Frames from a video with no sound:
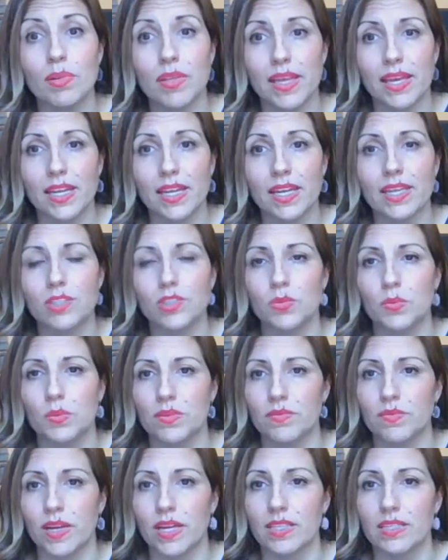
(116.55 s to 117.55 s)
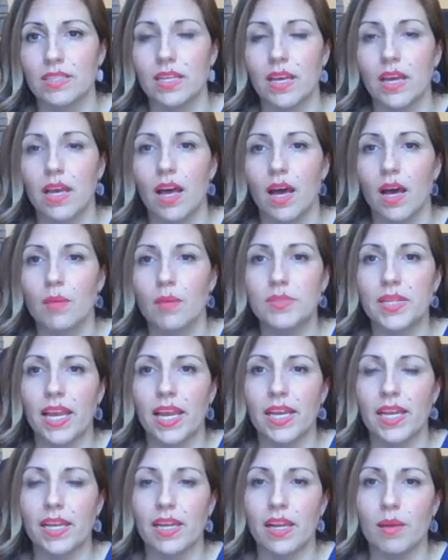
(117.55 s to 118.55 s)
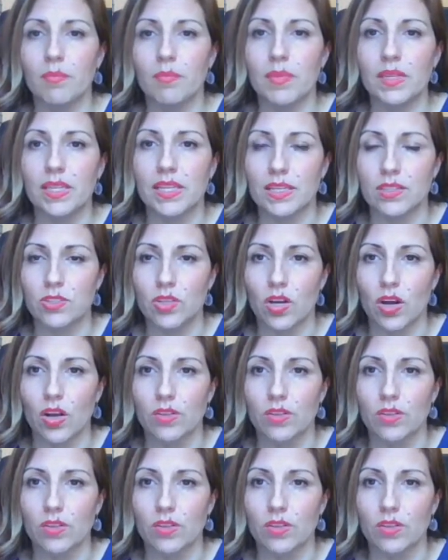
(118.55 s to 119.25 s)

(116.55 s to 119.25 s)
planning to invest up to $89 million